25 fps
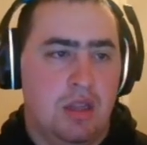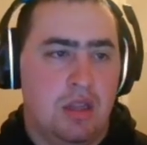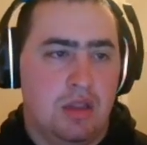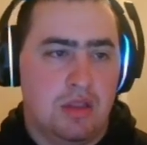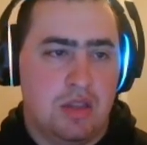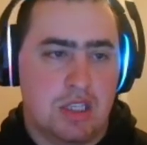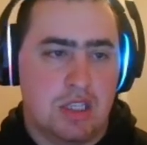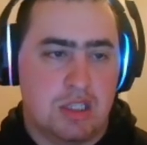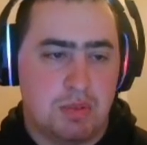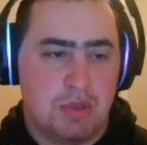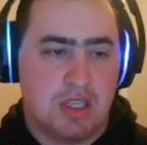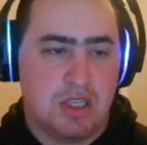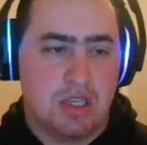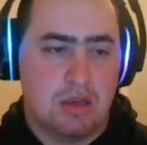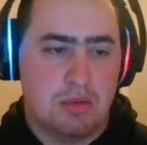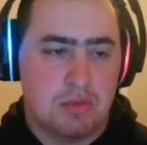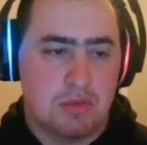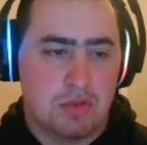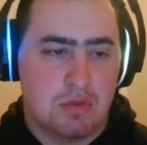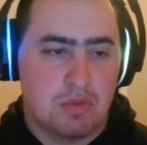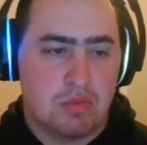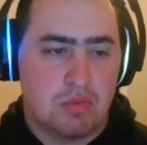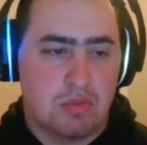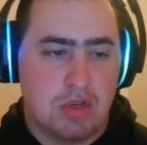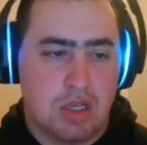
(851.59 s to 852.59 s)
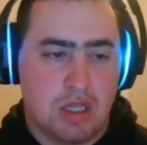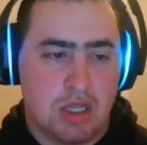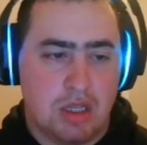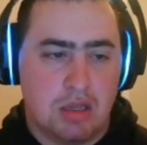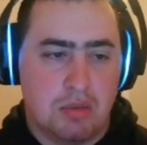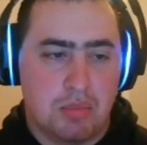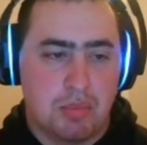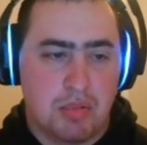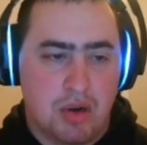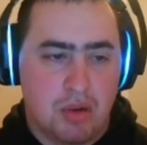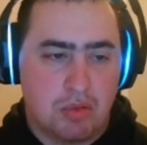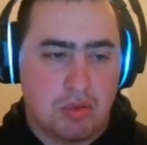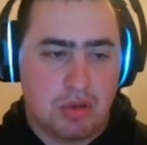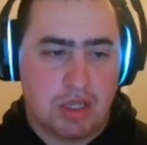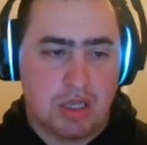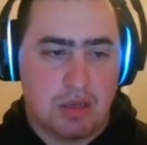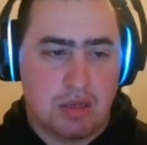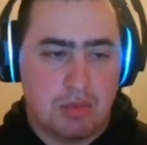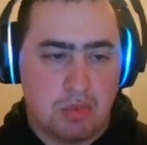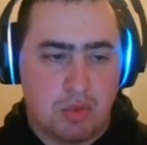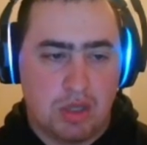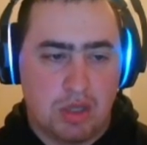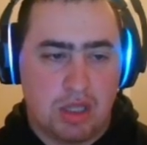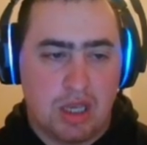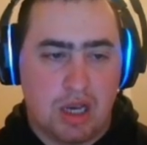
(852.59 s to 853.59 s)
this becomes really broken
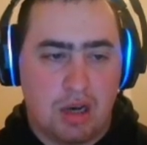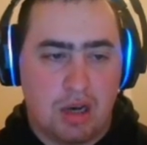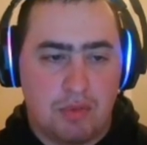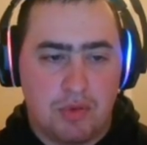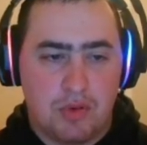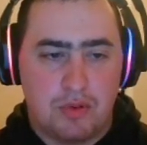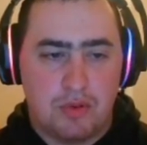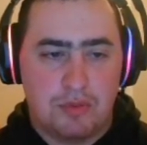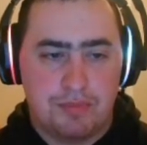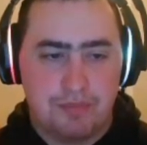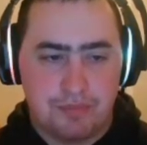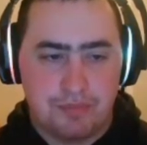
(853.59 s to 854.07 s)
and really helpful.